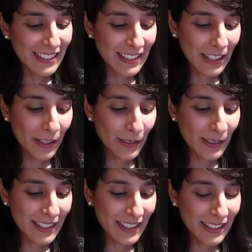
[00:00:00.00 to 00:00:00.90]
So
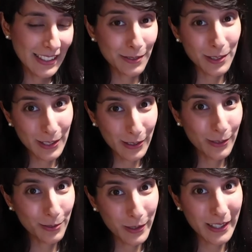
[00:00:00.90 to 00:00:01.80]
this is as a result
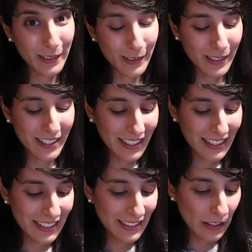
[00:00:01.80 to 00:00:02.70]
of quite a lot of
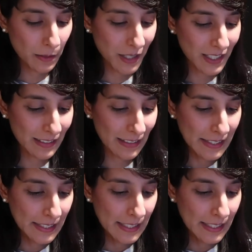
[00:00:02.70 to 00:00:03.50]
study, as you can imagine.